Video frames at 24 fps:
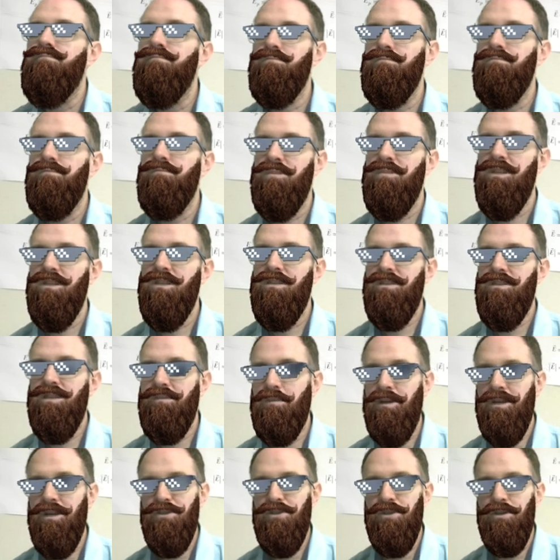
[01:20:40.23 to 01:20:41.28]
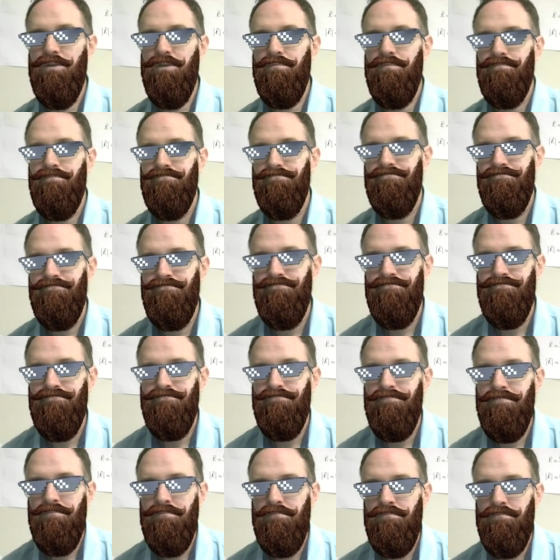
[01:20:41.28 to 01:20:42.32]
it's got to be 1 and 2.
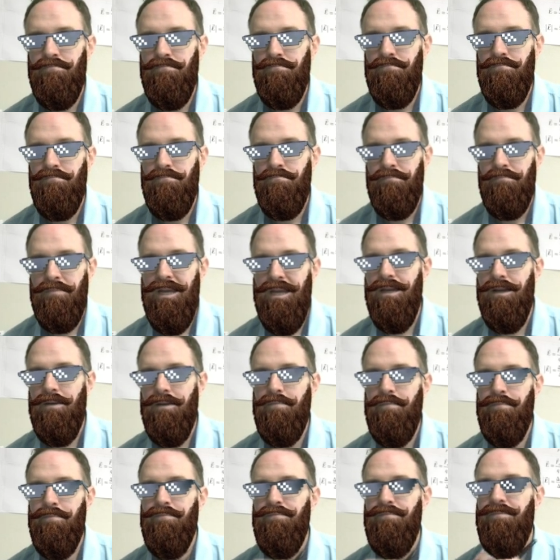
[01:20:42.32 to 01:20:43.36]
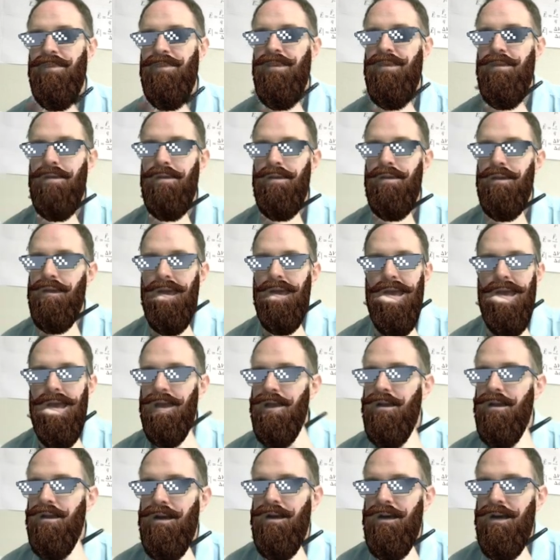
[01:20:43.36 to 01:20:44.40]
Bam.
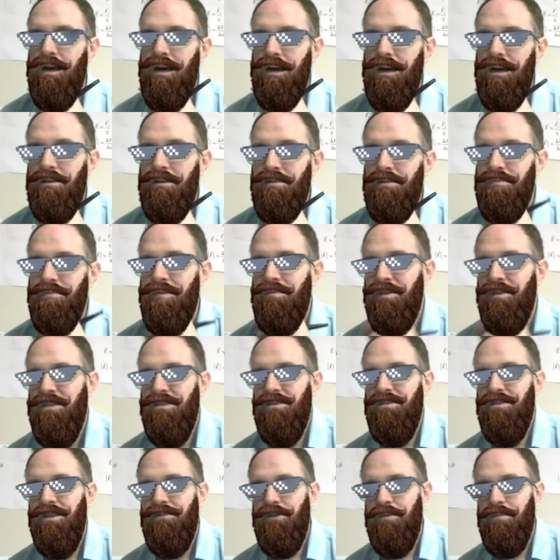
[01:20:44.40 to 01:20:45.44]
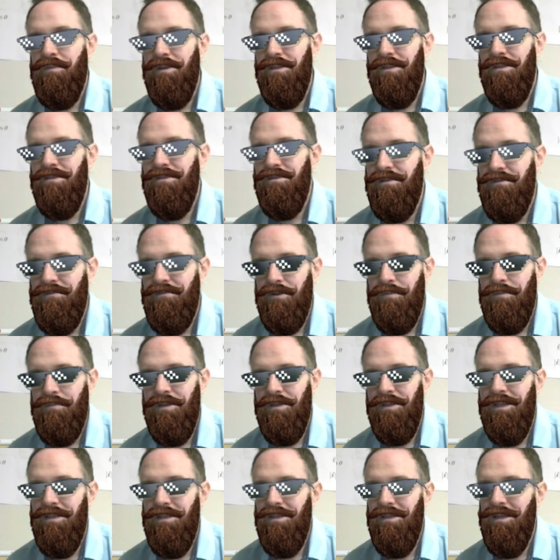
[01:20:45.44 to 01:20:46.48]
Remember, this is that formula. This is the formula
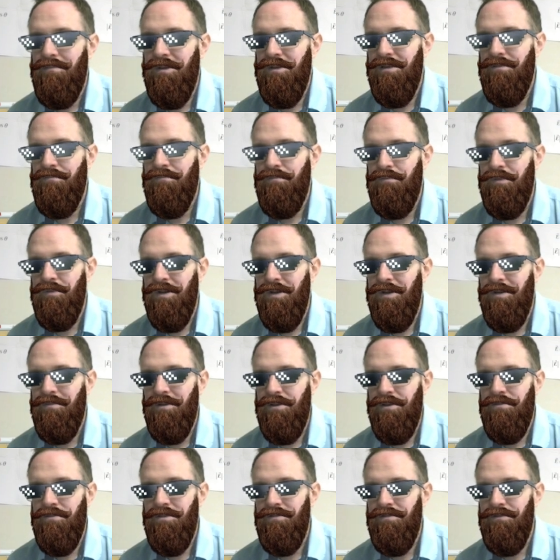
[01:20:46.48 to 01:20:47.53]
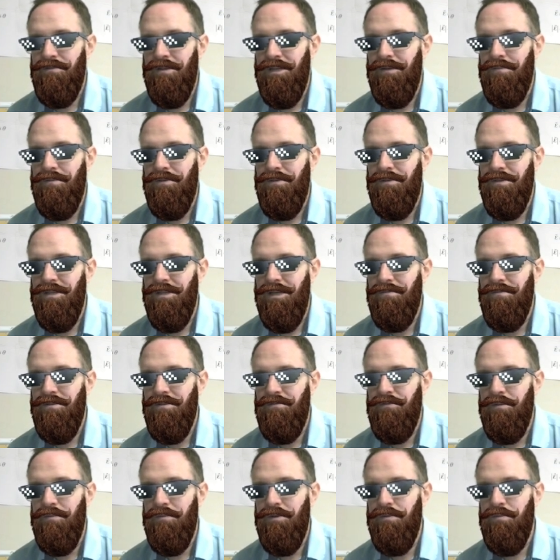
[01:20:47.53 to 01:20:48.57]
that we've been using for a couple of times. The
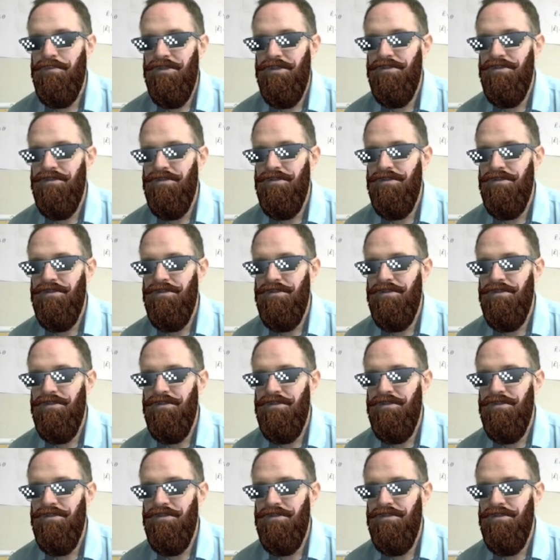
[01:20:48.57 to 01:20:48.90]
formula which